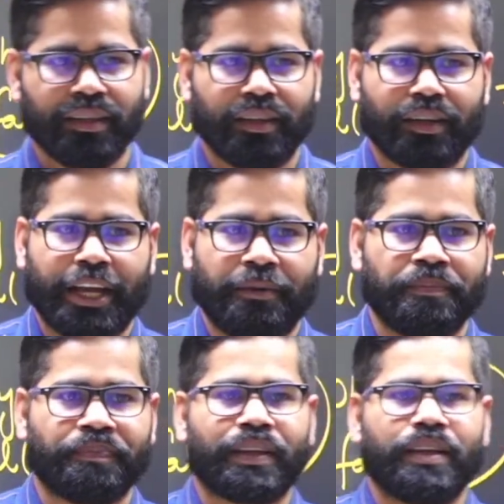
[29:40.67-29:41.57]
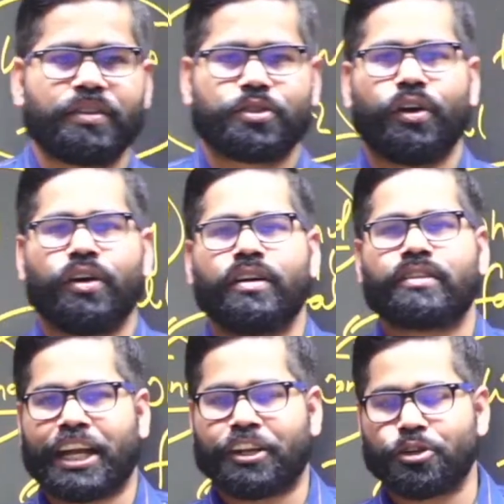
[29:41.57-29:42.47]
Okay. So
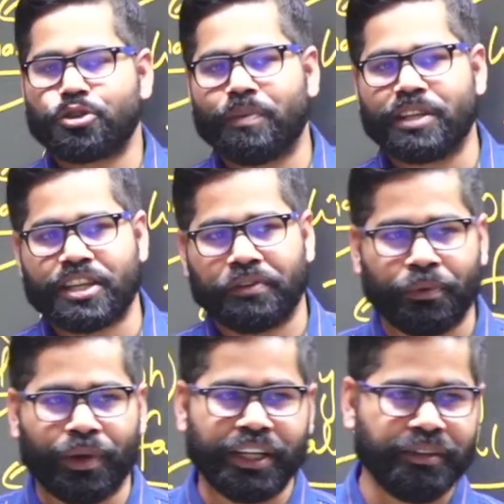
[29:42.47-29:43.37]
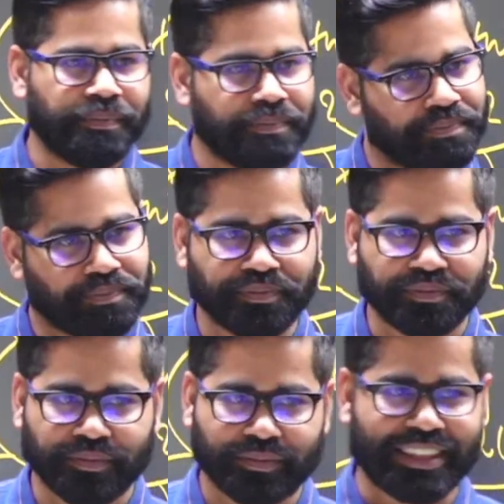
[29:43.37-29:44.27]
thank you so much everyone.
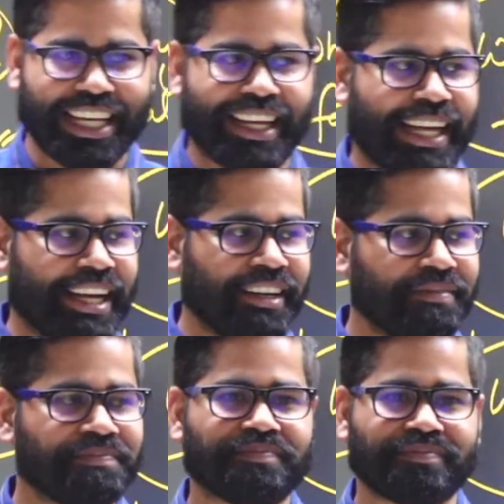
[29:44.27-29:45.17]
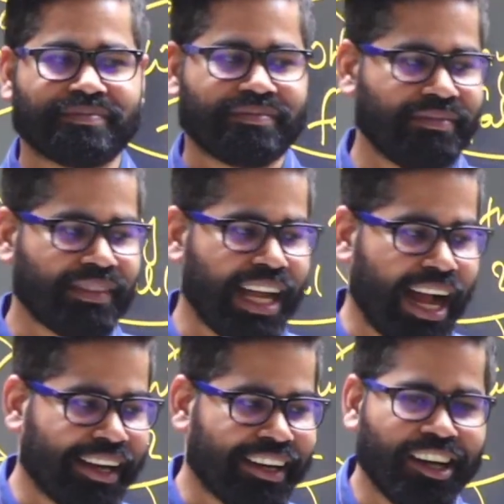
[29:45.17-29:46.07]
Take care
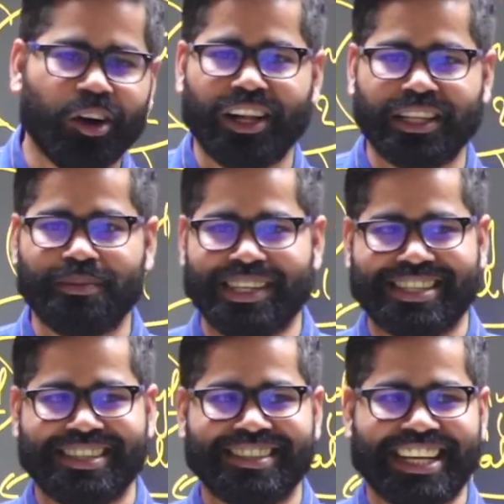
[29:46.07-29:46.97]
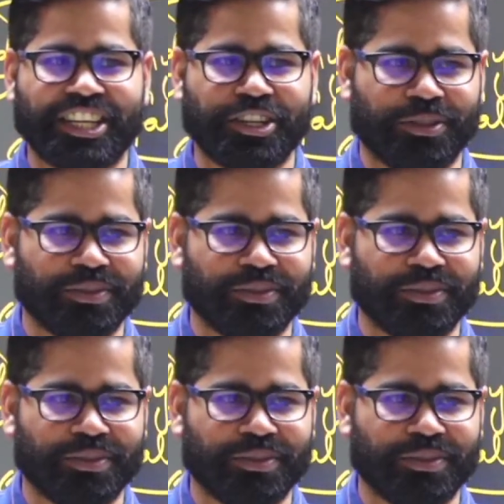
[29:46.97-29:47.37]
and all the best. Thank you.